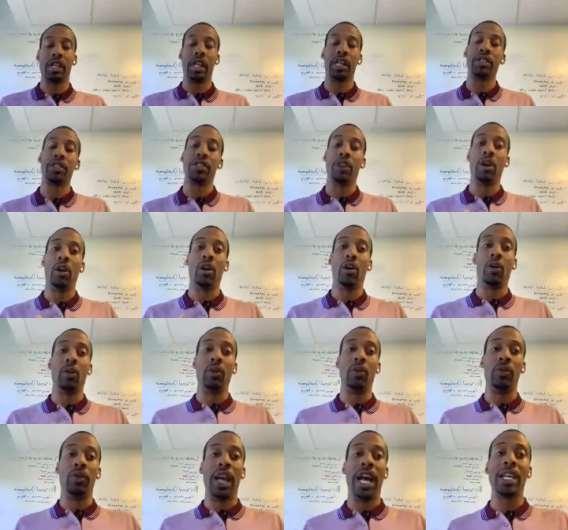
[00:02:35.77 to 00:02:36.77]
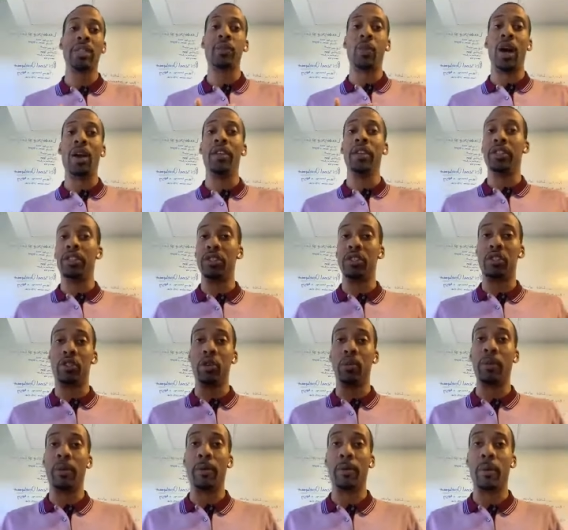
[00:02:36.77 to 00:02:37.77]
And so that's why this is
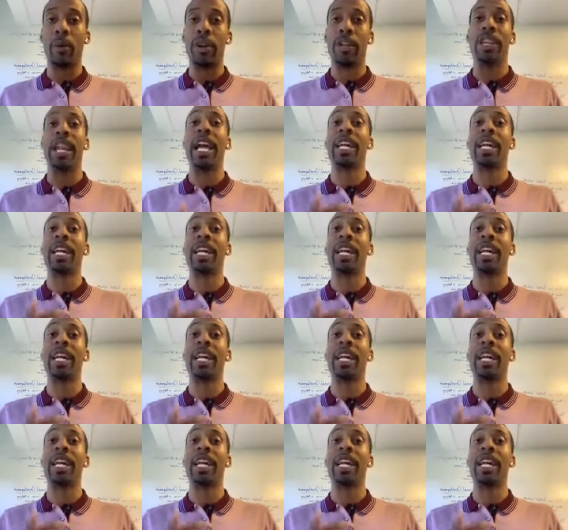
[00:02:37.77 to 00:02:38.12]
super important.